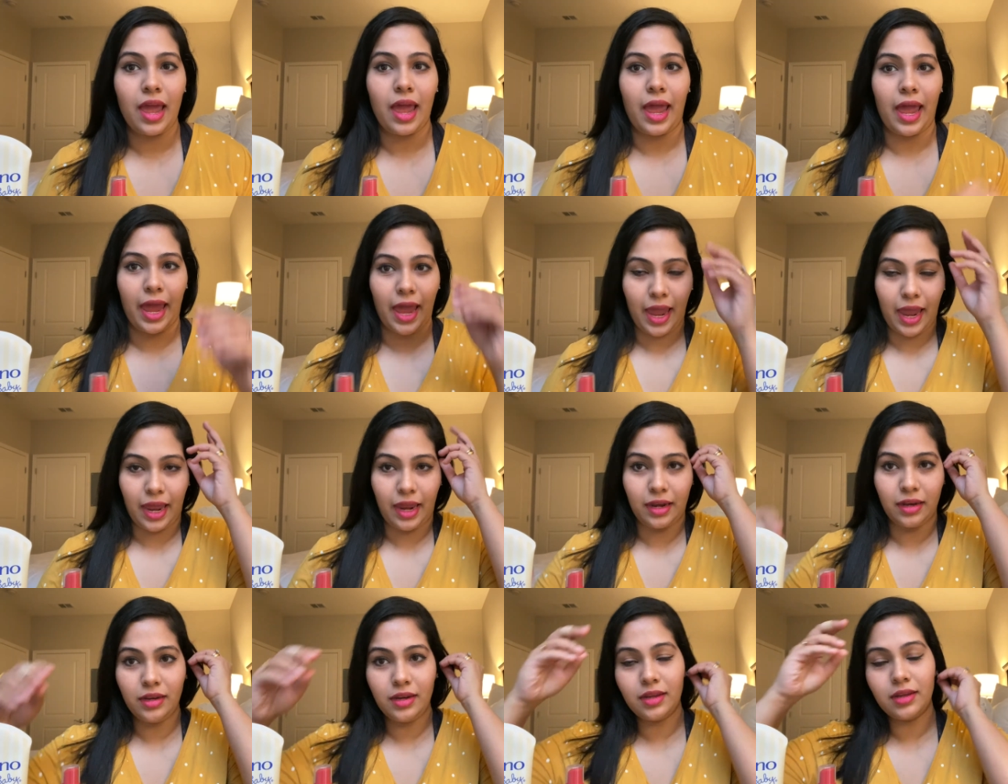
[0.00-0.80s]

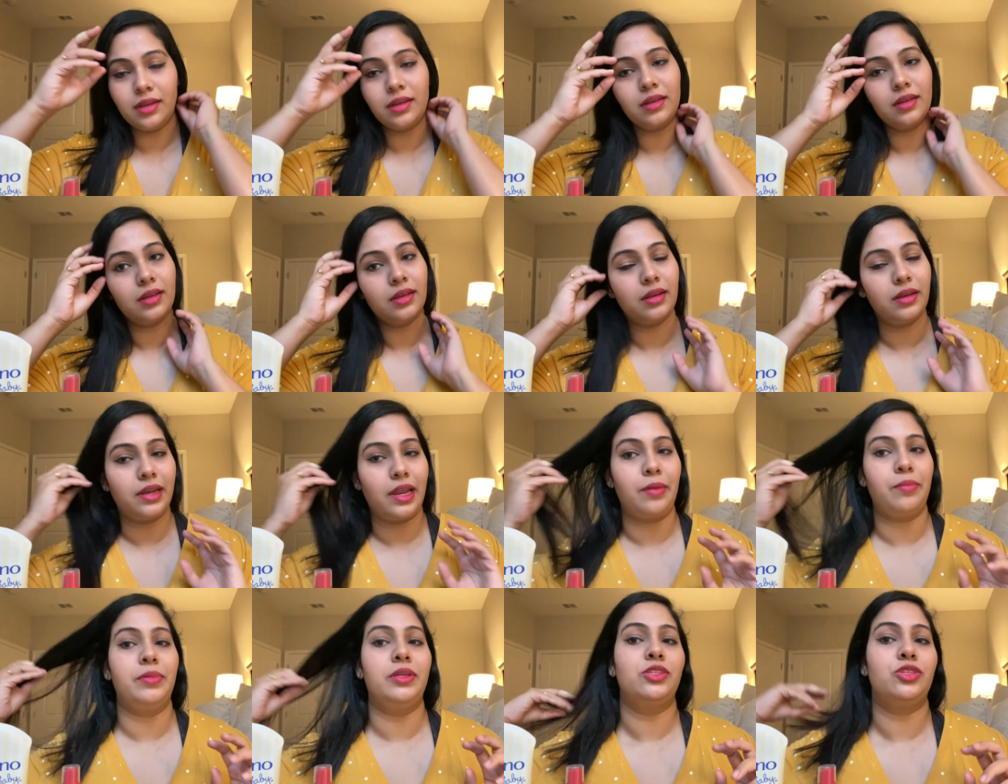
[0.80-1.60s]
And
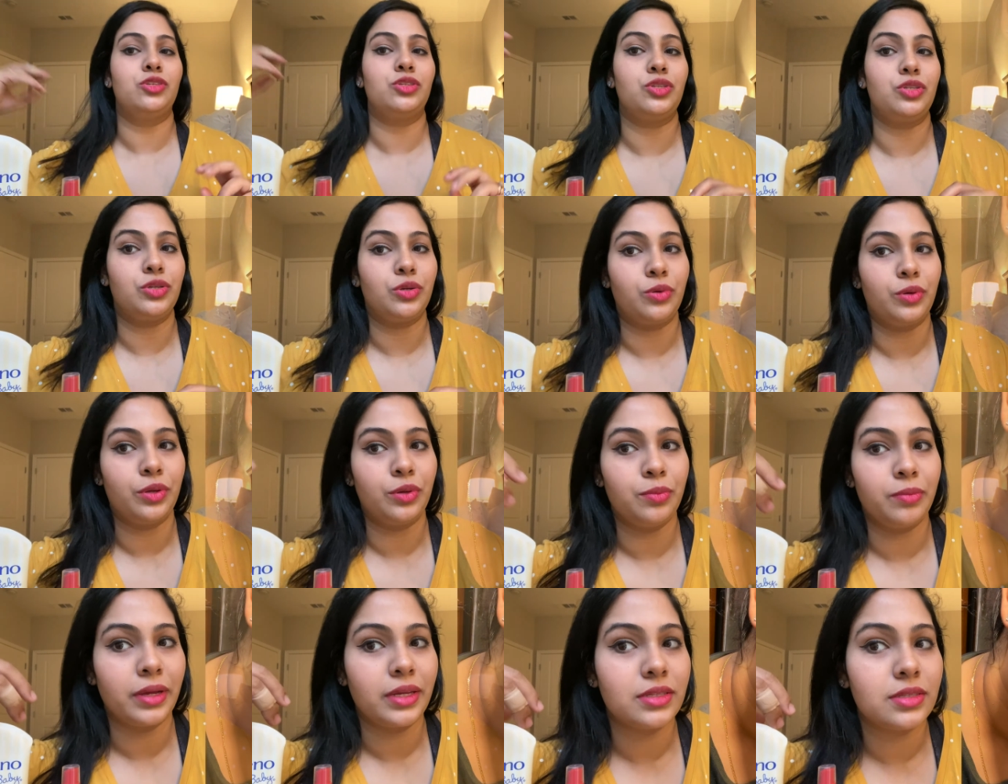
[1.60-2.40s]
let me just show
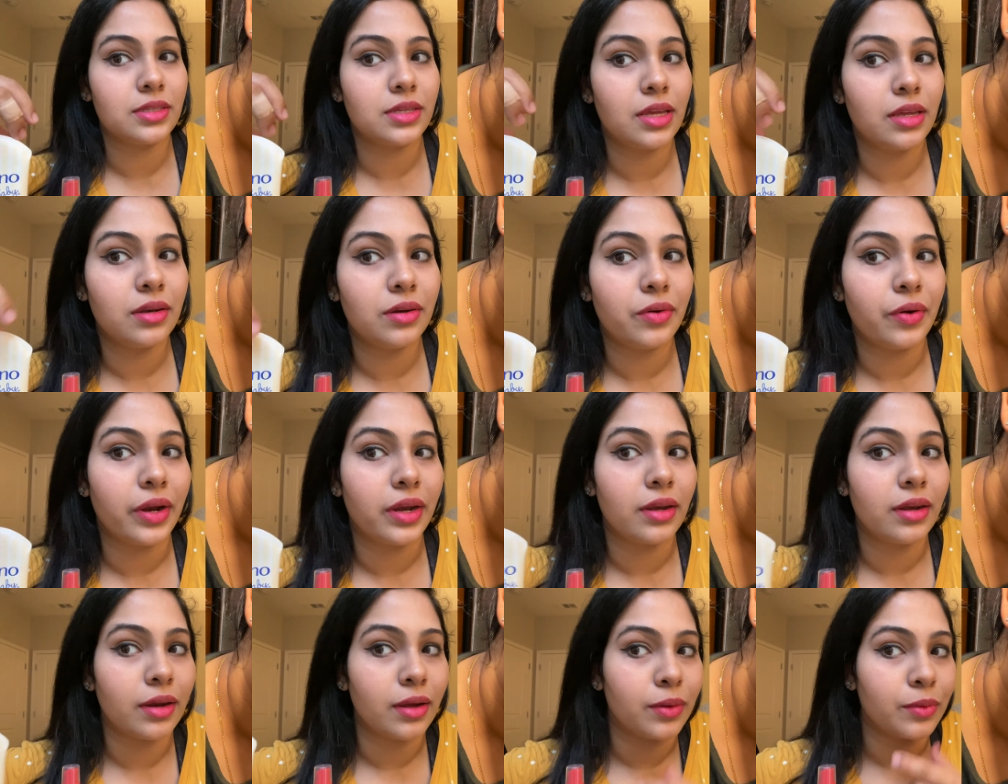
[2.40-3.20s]
you my skin
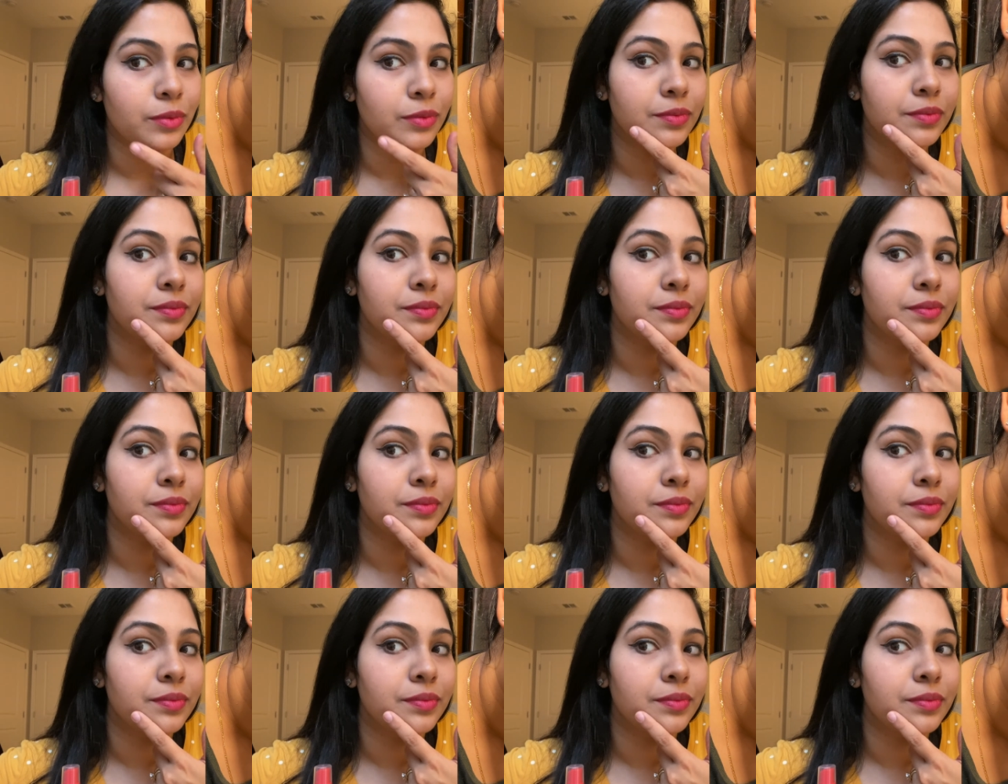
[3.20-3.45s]
right now.